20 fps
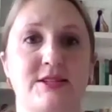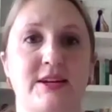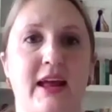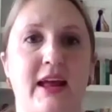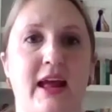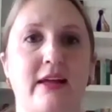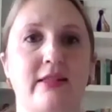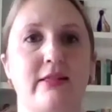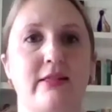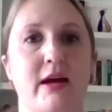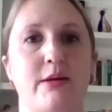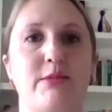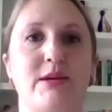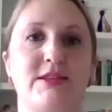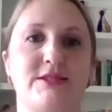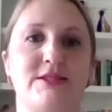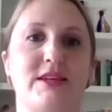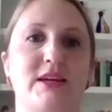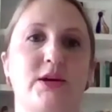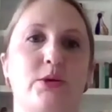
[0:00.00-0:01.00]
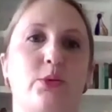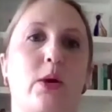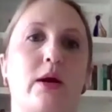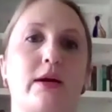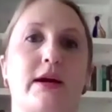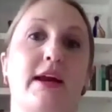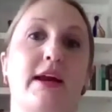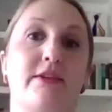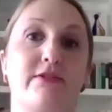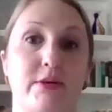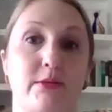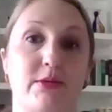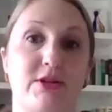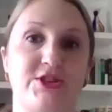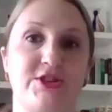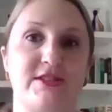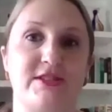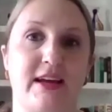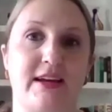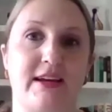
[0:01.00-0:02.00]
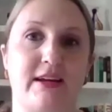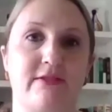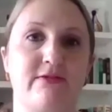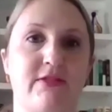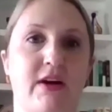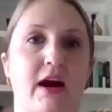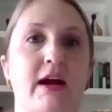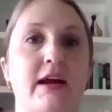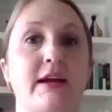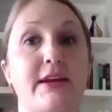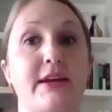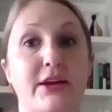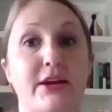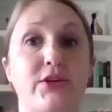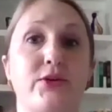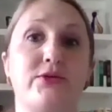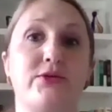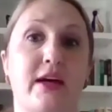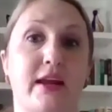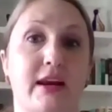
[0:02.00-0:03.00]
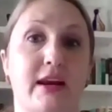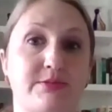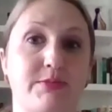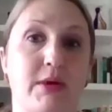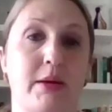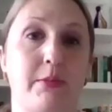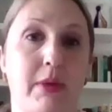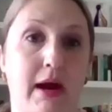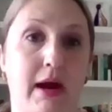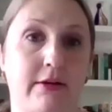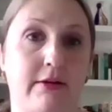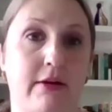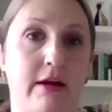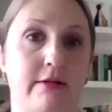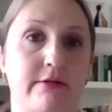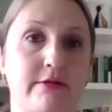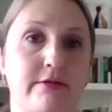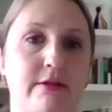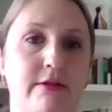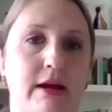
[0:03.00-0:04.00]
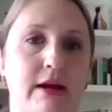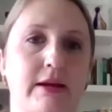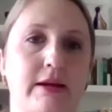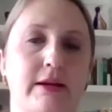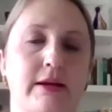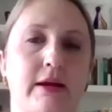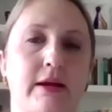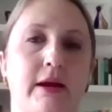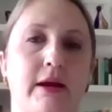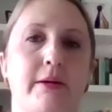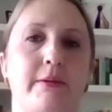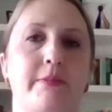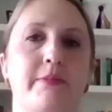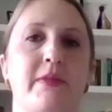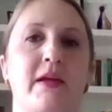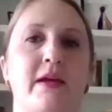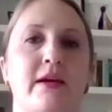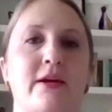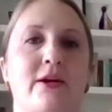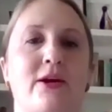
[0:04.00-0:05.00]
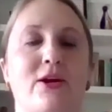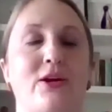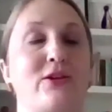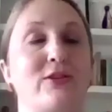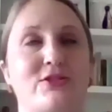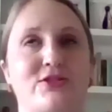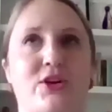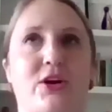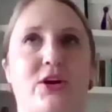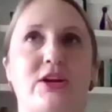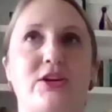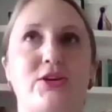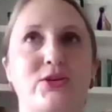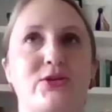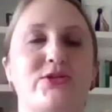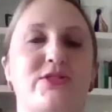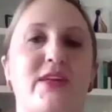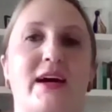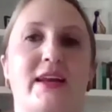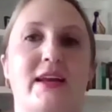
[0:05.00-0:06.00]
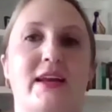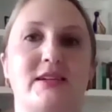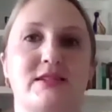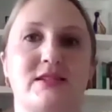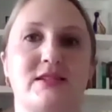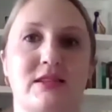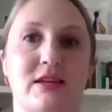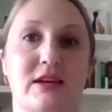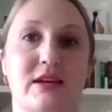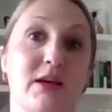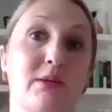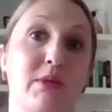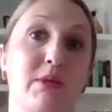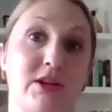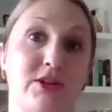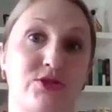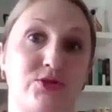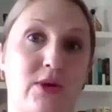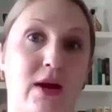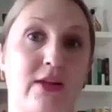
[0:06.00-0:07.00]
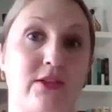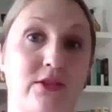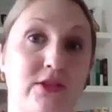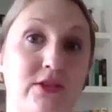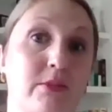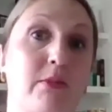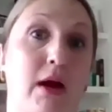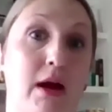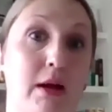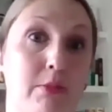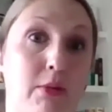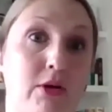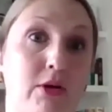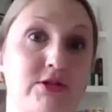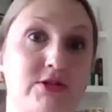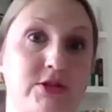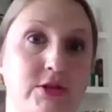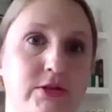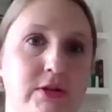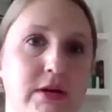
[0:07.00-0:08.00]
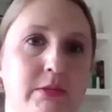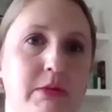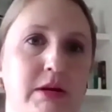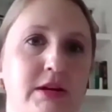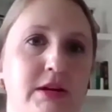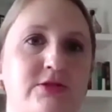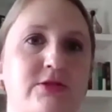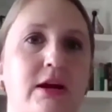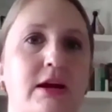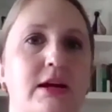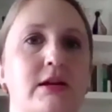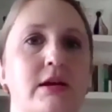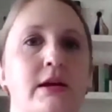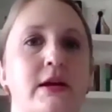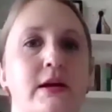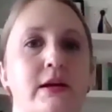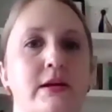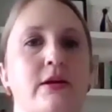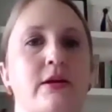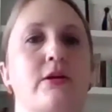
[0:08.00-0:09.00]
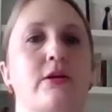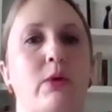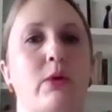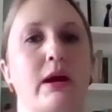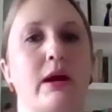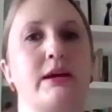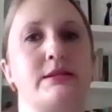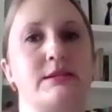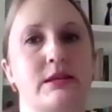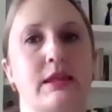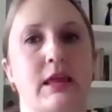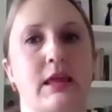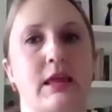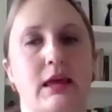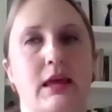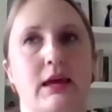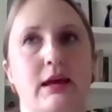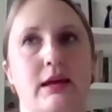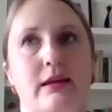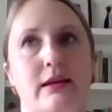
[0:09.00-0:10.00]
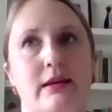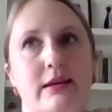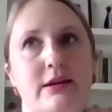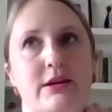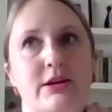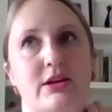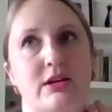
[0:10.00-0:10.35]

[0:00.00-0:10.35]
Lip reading: today. Let me see what kind of images I can find and use that as my background, right? Use that as the image rather than my personal image, right? Ways that they can